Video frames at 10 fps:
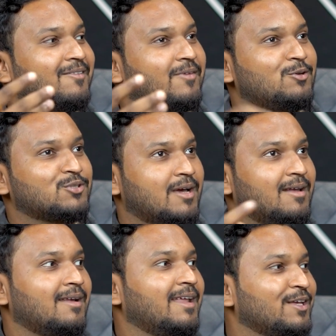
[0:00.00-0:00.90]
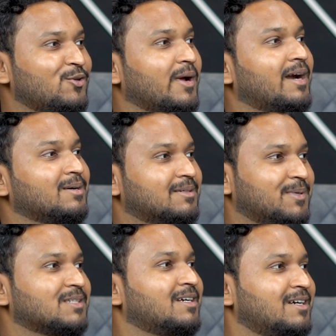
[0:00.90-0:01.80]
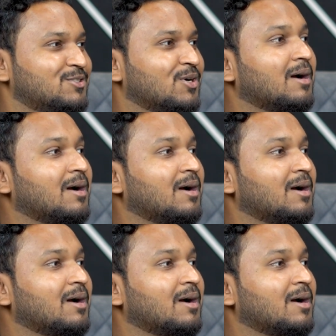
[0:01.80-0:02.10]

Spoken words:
When you share a link, you get a percentage